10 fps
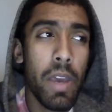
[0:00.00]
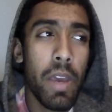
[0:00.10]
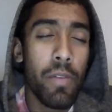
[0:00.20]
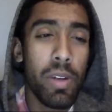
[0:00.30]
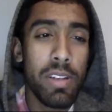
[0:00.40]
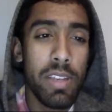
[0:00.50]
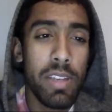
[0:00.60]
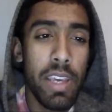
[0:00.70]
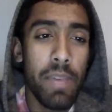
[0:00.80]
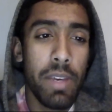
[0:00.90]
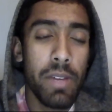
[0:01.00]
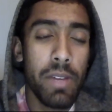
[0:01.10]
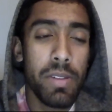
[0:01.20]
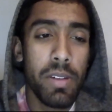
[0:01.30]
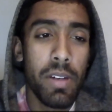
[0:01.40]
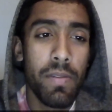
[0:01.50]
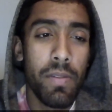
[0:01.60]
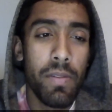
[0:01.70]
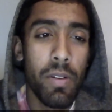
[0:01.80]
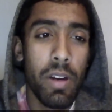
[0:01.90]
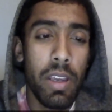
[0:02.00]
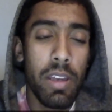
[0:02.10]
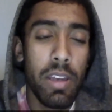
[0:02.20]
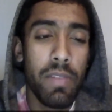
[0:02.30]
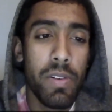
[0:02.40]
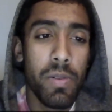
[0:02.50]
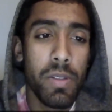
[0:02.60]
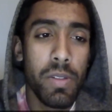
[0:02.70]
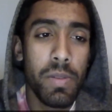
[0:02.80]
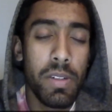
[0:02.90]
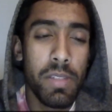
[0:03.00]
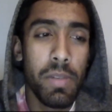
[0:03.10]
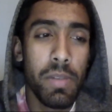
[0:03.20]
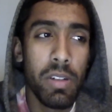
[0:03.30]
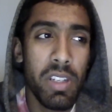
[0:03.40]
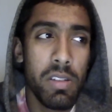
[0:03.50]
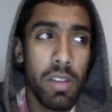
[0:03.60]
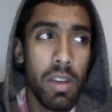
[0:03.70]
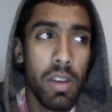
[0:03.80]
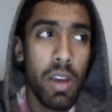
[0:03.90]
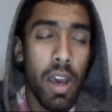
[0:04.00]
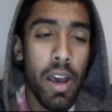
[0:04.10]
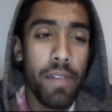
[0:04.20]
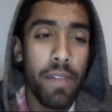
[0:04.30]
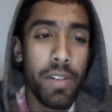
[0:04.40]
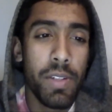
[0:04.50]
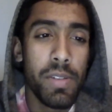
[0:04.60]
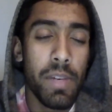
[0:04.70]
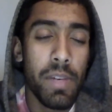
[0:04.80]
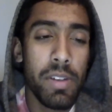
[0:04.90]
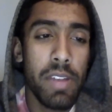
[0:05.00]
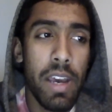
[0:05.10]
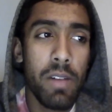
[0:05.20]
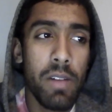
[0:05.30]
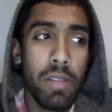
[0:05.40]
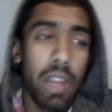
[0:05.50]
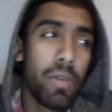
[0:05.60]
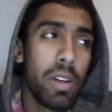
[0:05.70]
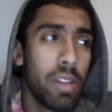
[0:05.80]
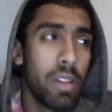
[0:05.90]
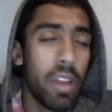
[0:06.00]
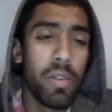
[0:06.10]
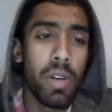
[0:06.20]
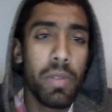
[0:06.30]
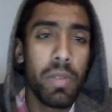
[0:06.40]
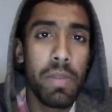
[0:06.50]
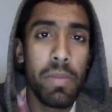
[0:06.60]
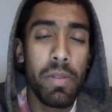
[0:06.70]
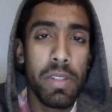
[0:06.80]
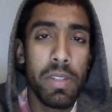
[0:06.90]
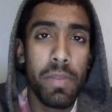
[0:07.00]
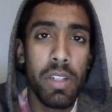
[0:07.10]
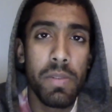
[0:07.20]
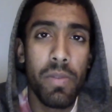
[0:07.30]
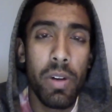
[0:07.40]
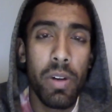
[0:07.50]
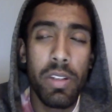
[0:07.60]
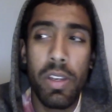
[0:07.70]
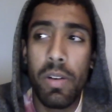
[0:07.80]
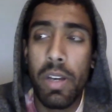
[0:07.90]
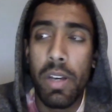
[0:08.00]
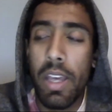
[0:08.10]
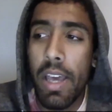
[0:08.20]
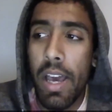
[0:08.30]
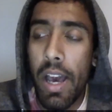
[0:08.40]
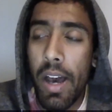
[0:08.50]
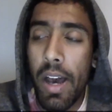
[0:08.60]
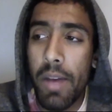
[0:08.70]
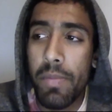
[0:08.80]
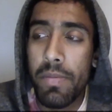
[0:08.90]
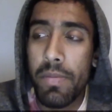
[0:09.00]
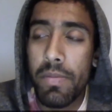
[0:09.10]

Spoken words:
I've worked as a camp counselor for individuals with disabilities for 2 summers now, and I've done other work with people with disabilities before too, and